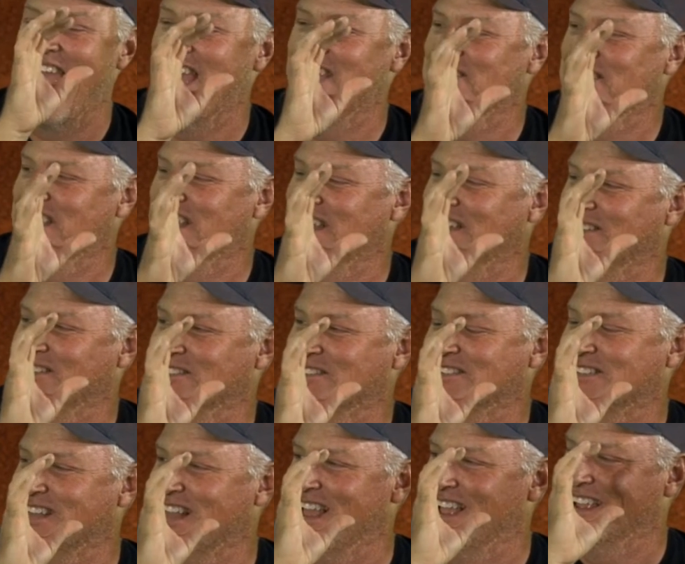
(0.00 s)
and then it
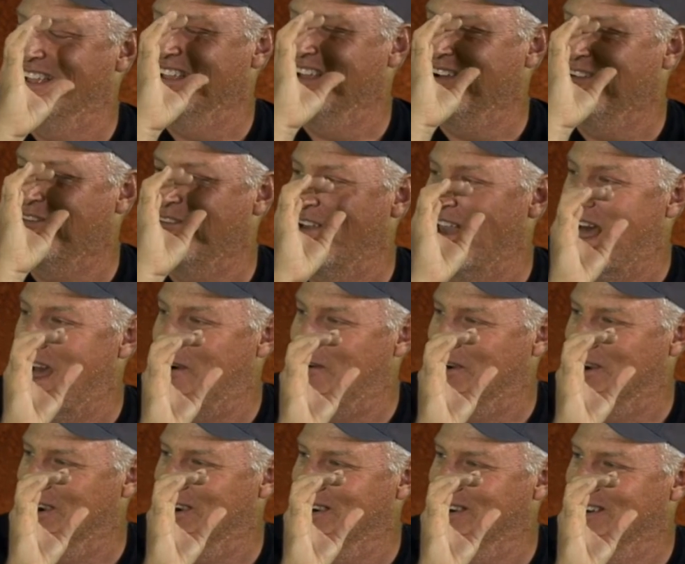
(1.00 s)
looks like a
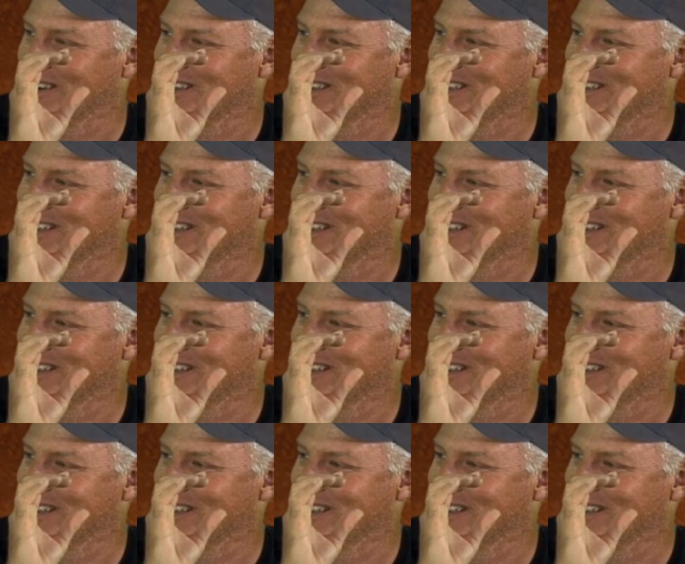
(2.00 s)
flower.